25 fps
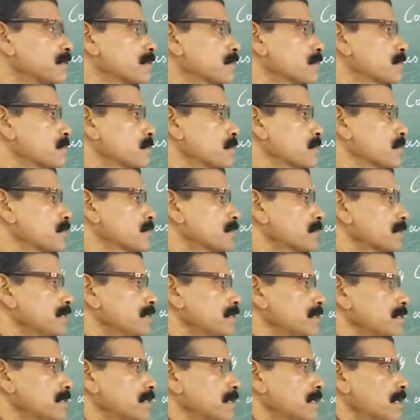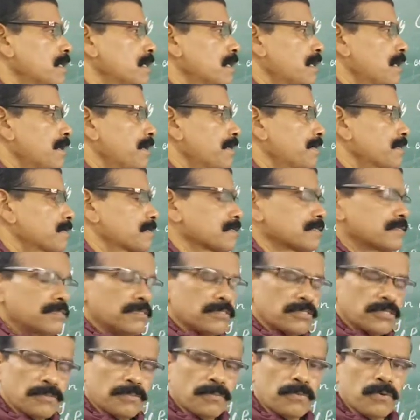cocoa tree, and
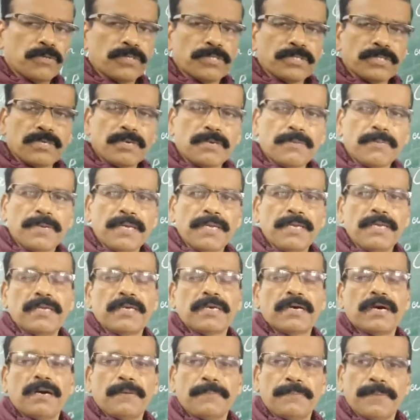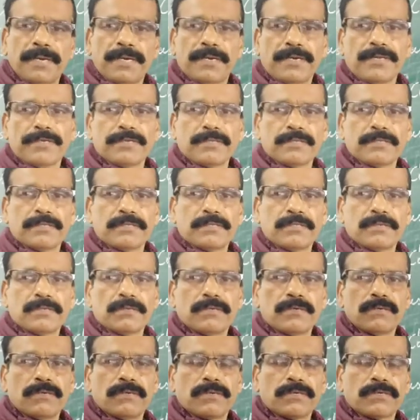these pods are mainly
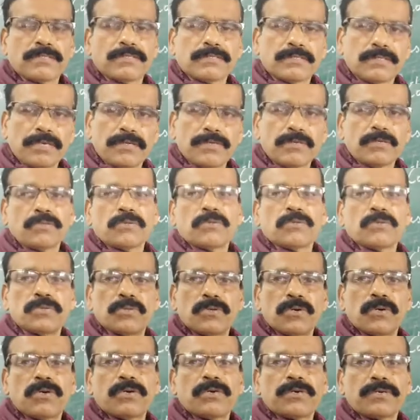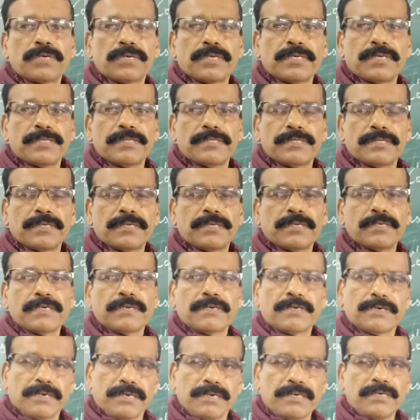appearing or started to grow in
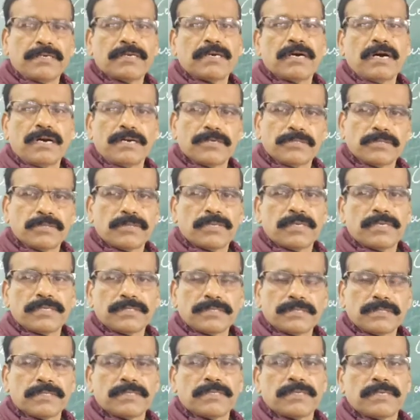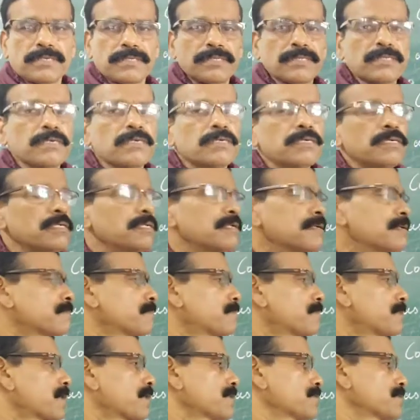the trunk as well as in the
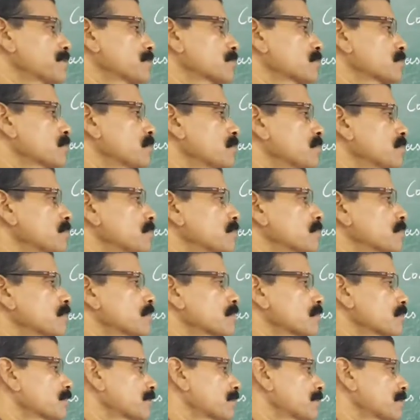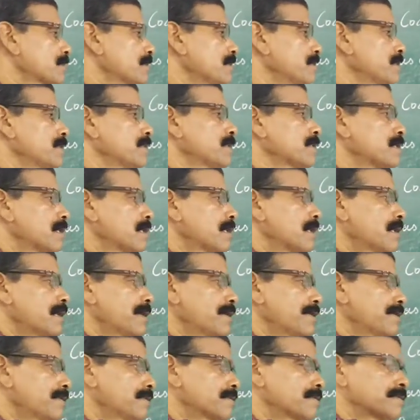branches of cocoa tree,
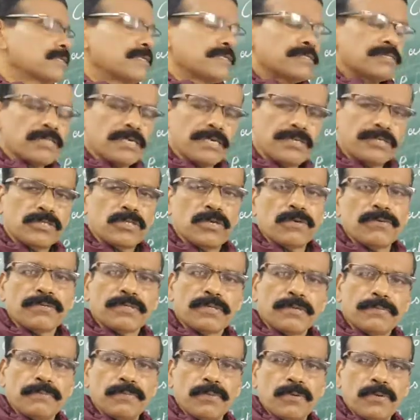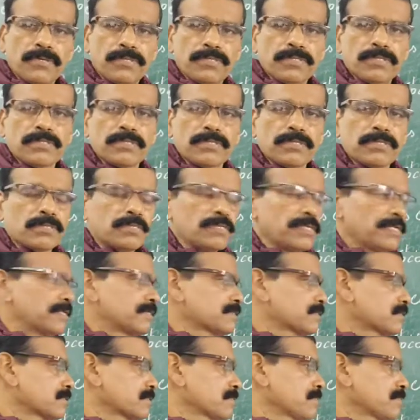and the size of the pods
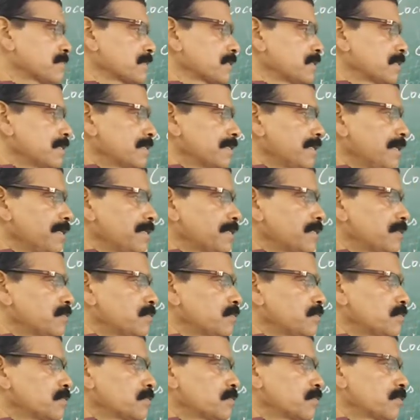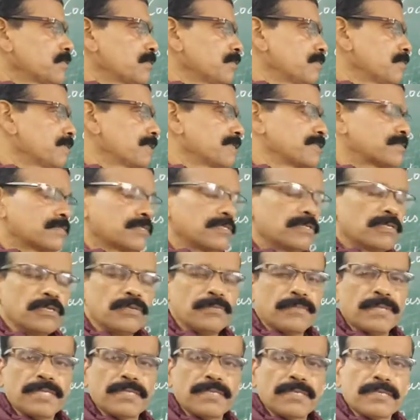is 18 to 25
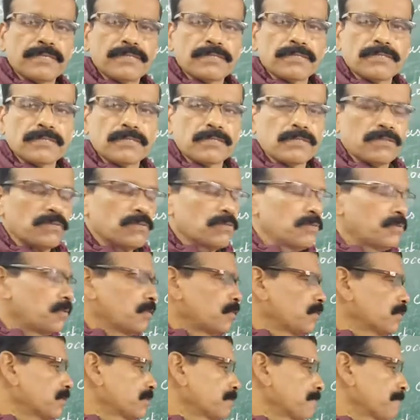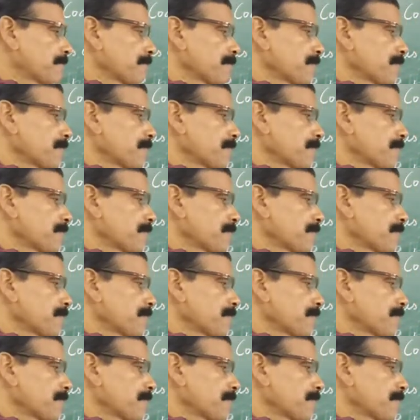centimeters long,